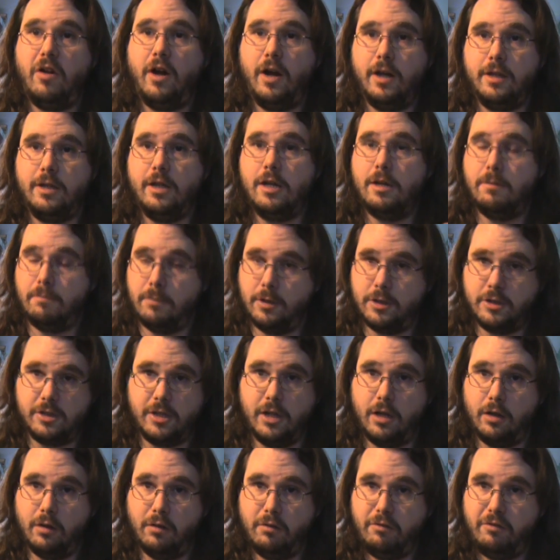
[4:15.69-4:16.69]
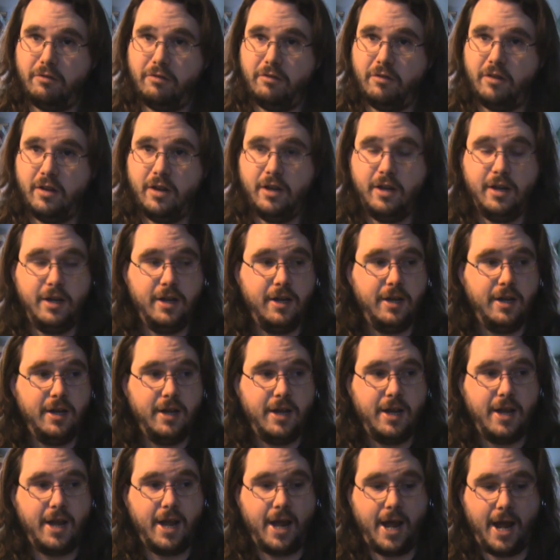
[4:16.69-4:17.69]
I did it myself,
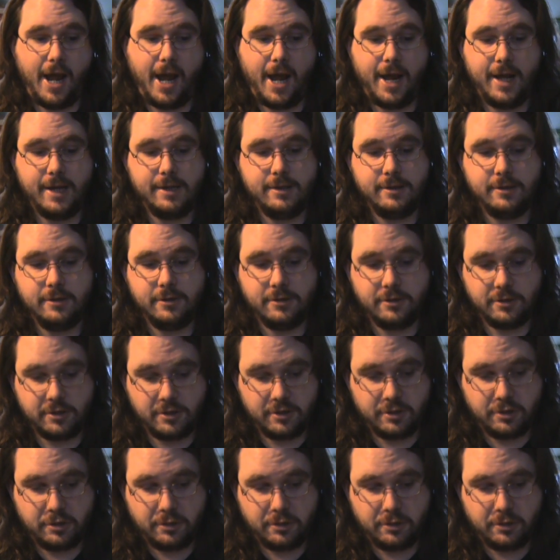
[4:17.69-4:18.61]
and